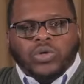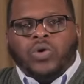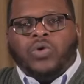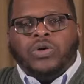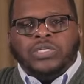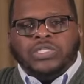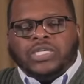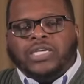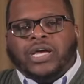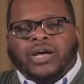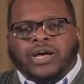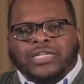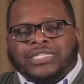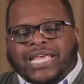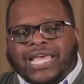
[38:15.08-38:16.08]
on to
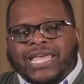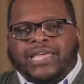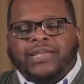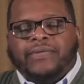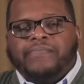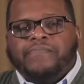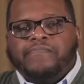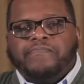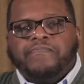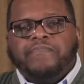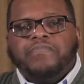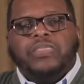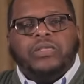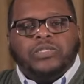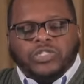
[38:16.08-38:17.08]
God's hand.
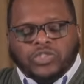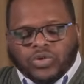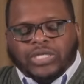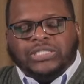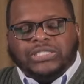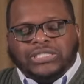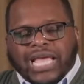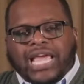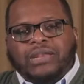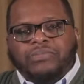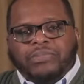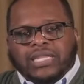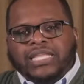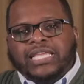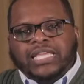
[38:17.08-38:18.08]
Trust and
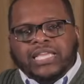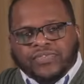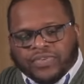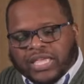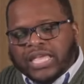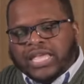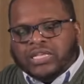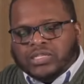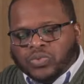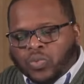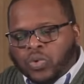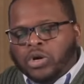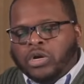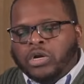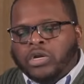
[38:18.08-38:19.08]
believe His
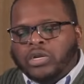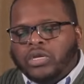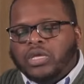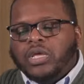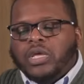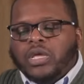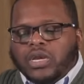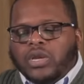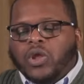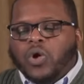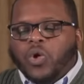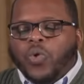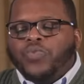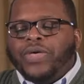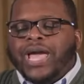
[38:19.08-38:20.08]
word.
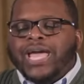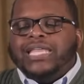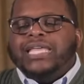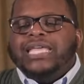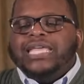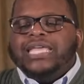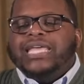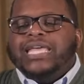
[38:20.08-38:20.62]
Know that He